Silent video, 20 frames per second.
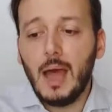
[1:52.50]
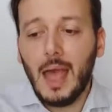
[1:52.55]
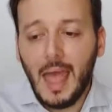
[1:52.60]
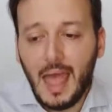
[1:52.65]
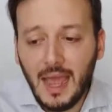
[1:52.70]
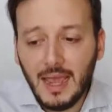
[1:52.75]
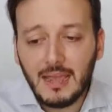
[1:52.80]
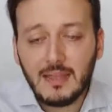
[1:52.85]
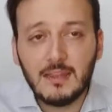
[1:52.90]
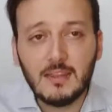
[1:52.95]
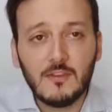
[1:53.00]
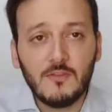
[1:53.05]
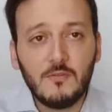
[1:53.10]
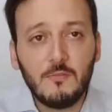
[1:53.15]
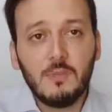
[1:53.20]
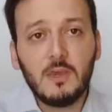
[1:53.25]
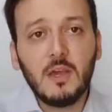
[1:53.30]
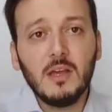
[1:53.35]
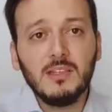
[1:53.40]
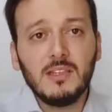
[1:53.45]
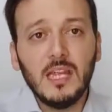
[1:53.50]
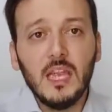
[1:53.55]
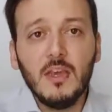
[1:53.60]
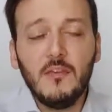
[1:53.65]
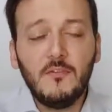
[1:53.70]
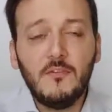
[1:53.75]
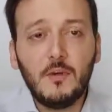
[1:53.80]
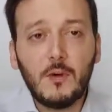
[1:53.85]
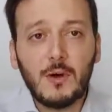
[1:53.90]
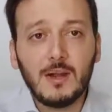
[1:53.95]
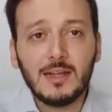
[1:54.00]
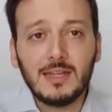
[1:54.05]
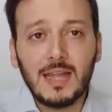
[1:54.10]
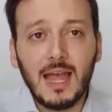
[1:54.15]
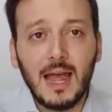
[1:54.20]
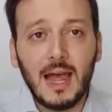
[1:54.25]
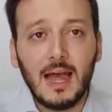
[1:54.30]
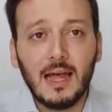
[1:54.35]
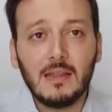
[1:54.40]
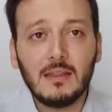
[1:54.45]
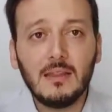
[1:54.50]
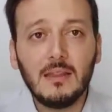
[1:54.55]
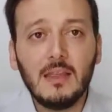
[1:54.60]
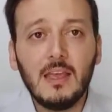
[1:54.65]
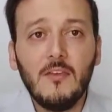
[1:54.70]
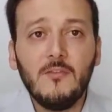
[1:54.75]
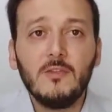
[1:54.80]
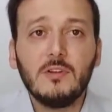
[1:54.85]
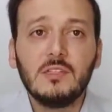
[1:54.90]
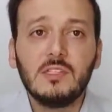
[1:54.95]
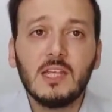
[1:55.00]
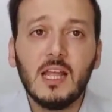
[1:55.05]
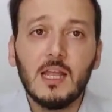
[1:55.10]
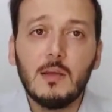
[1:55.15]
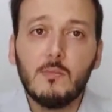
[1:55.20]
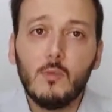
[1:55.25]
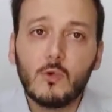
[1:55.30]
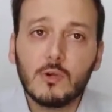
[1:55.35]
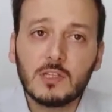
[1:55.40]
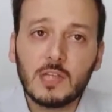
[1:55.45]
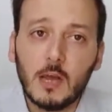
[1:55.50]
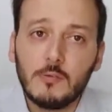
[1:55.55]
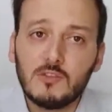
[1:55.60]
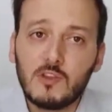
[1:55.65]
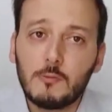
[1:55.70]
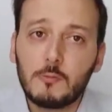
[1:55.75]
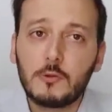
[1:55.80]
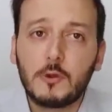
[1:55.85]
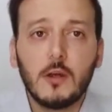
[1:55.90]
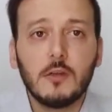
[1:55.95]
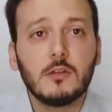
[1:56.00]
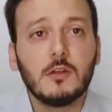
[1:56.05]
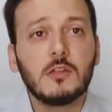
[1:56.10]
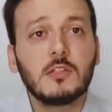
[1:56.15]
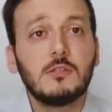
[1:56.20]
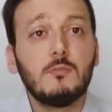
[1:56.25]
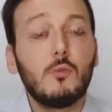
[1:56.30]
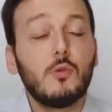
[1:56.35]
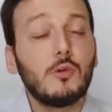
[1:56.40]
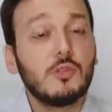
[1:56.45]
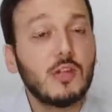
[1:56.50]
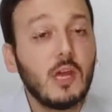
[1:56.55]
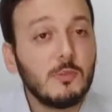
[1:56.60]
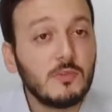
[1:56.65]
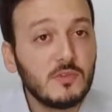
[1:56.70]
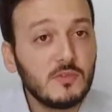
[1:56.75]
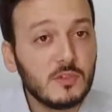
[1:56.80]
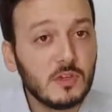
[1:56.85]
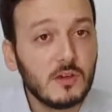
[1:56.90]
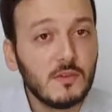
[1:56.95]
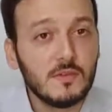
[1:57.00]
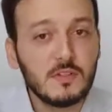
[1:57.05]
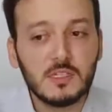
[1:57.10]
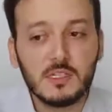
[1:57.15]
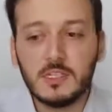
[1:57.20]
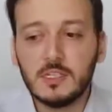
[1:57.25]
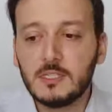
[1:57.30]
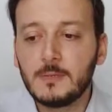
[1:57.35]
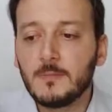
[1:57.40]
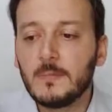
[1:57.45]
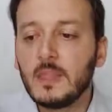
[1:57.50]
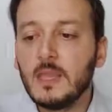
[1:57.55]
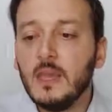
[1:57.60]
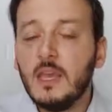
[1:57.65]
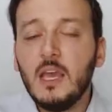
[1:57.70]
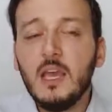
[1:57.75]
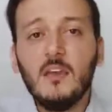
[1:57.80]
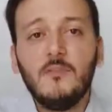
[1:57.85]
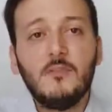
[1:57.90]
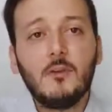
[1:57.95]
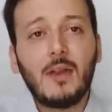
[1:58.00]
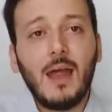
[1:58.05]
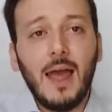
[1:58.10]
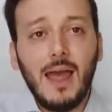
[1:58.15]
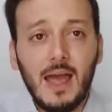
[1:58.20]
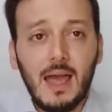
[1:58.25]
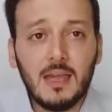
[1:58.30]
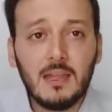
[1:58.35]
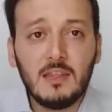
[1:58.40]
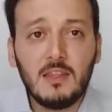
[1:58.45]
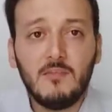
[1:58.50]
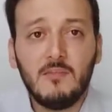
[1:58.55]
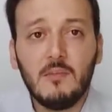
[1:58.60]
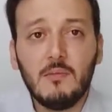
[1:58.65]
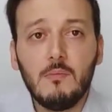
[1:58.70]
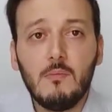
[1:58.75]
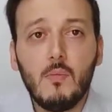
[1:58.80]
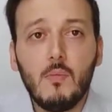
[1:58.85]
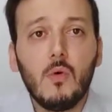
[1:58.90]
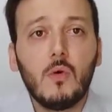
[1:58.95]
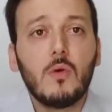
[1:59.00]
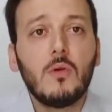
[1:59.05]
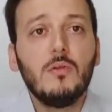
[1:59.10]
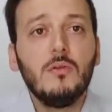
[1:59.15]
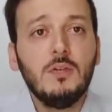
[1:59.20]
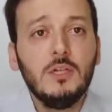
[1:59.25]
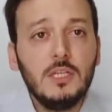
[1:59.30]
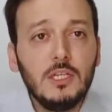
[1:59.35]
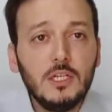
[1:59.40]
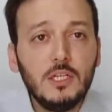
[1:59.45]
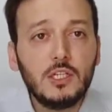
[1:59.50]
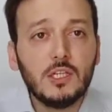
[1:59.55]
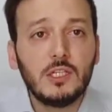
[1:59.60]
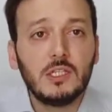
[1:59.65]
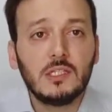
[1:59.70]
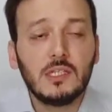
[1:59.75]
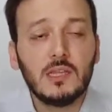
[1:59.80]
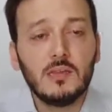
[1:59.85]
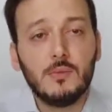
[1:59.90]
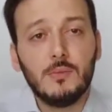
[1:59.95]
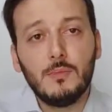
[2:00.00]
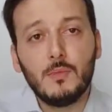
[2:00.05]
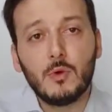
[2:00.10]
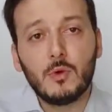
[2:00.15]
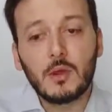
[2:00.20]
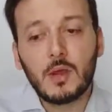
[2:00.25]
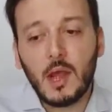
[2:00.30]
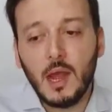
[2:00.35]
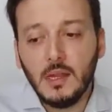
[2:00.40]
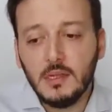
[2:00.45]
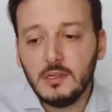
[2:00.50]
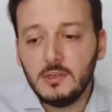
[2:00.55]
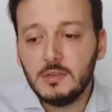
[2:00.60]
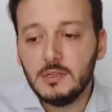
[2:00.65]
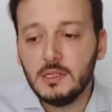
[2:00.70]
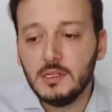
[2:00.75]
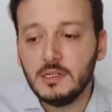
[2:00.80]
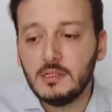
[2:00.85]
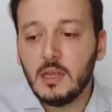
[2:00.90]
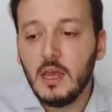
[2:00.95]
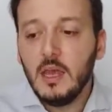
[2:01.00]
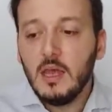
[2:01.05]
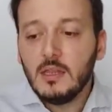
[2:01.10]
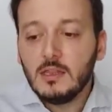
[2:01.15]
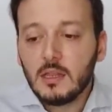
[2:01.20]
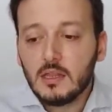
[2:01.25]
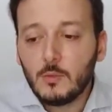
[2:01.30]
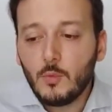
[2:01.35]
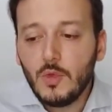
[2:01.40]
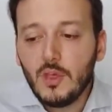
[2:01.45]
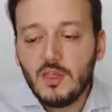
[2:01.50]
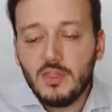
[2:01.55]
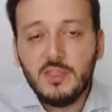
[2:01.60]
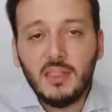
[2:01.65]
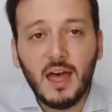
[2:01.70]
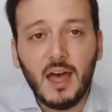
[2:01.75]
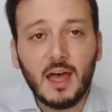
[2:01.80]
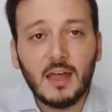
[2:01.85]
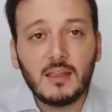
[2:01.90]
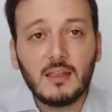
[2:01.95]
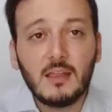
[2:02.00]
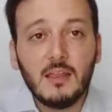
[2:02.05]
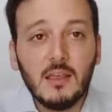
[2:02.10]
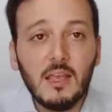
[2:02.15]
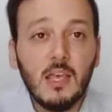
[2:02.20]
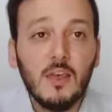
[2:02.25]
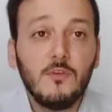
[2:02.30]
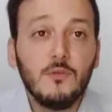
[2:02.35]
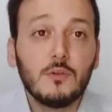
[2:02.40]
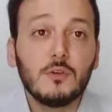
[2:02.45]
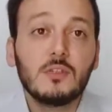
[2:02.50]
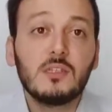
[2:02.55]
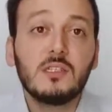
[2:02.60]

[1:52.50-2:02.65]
active, because if you're selling more types of products, more types of services, if you're active in more regions and in more countries, then with that, if your